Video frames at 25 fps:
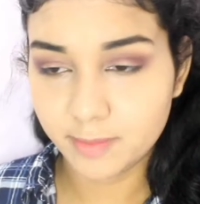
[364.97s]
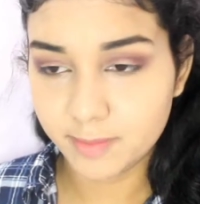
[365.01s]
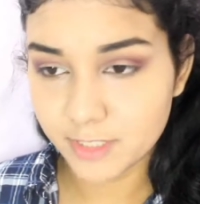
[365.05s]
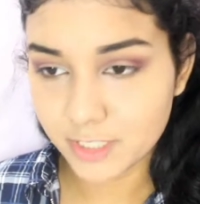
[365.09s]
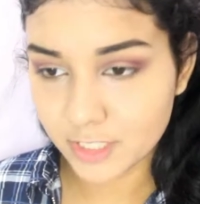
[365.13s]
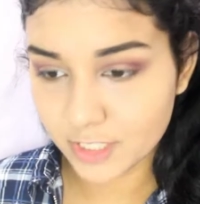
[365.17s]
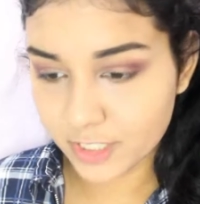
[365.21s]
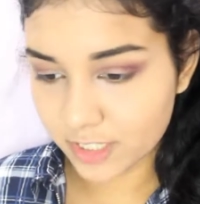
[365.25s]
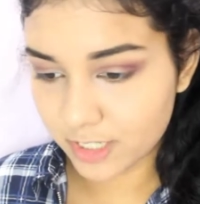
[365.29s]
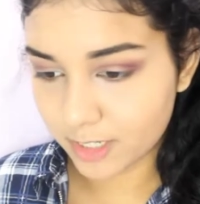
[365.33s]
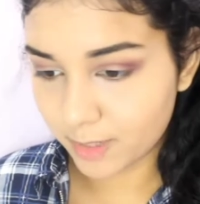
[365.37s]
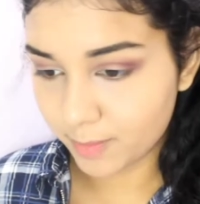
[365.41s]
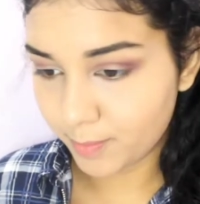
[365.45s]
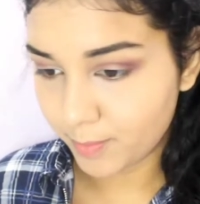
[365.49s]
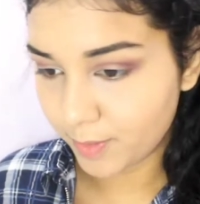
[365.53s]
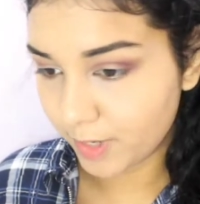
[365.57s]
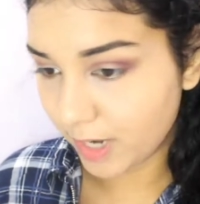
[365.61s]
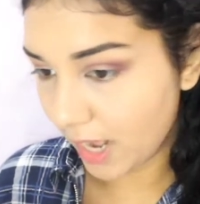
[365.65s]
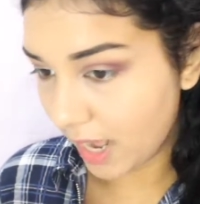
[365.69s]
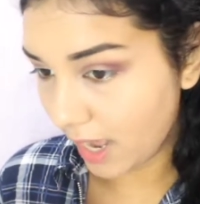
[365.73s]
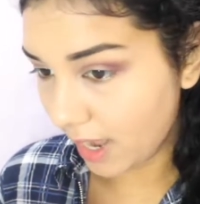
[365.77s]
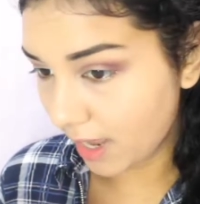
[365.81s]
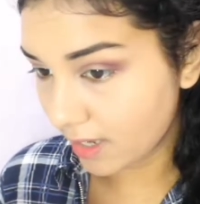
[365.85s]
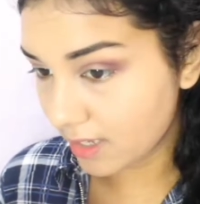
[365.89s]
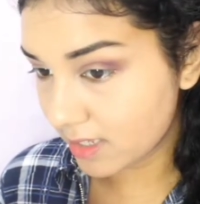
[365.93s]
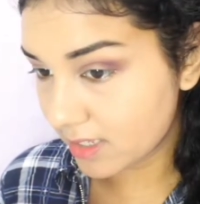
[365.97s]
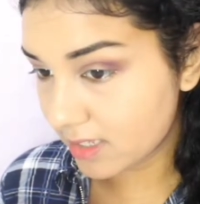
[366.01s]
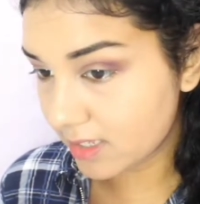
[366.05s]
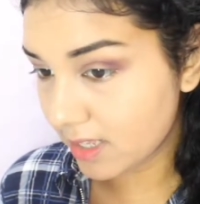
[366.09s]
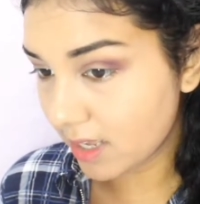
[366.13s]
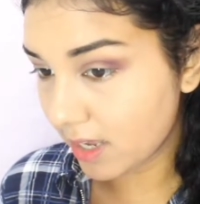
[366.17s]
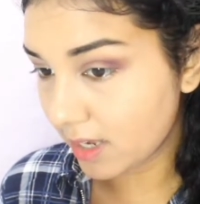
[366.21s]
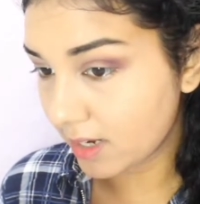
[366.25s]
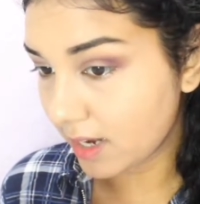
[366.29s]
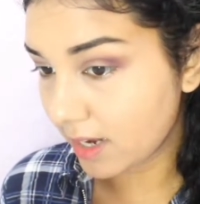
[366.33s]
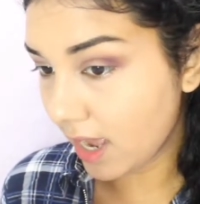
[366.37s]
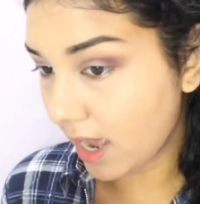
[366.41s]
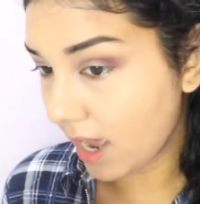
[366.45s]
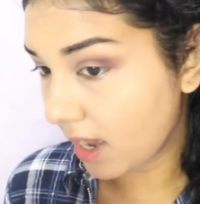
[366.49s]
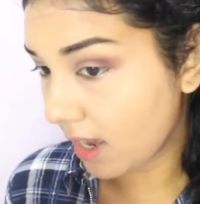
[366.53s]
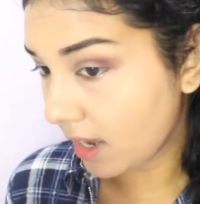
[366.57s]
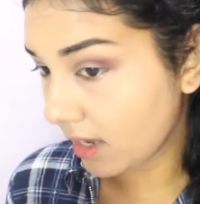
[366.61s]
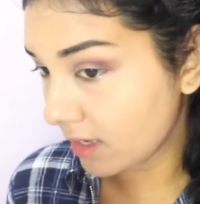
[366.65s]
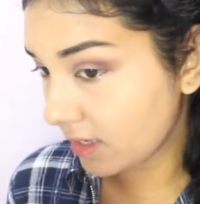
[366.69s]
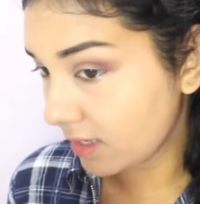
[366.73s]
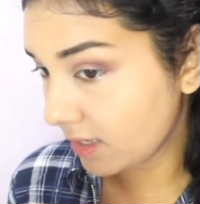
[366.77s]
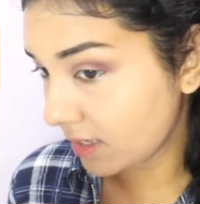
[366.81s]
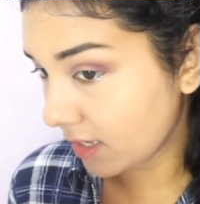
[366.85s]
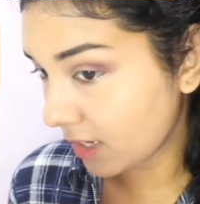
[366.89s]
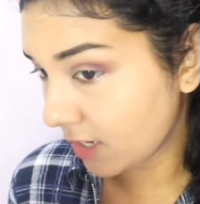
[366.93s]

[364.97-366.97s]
much surprised that I